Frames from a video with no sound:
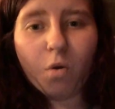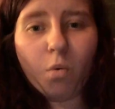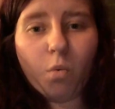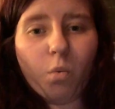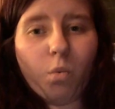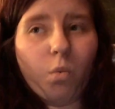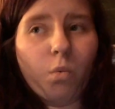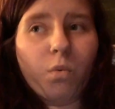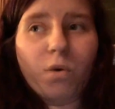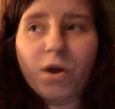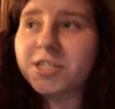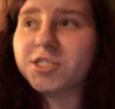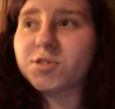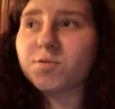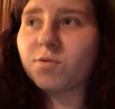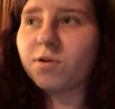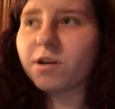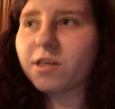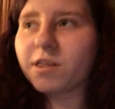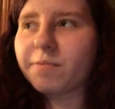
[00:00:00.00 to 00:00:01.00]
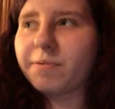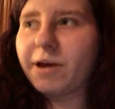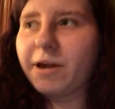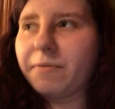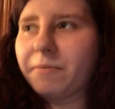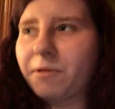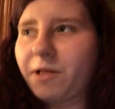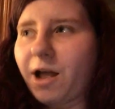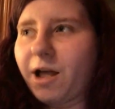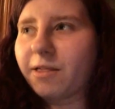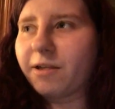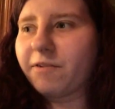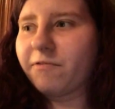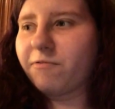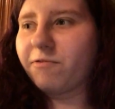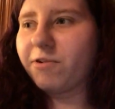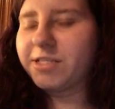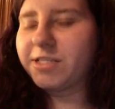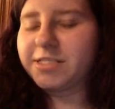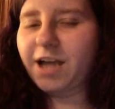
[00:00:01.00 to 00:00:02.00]
Which one of the people I
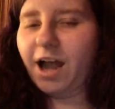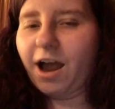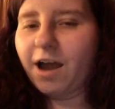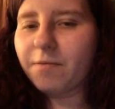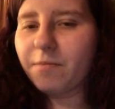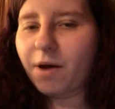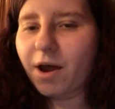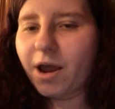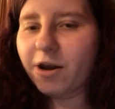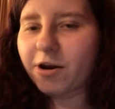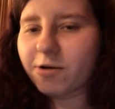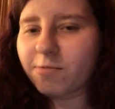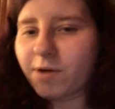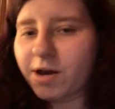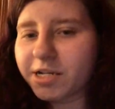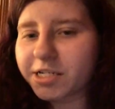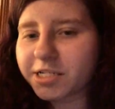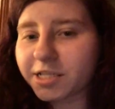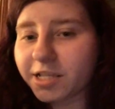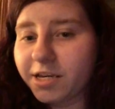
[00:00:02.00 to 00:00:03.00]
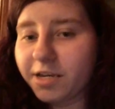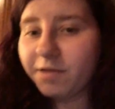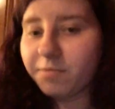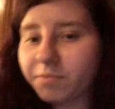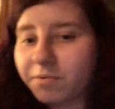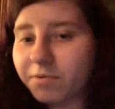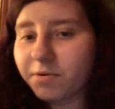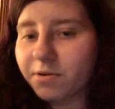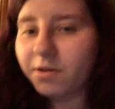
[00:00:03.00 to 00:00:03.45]
live with dyed my hair in my sleep?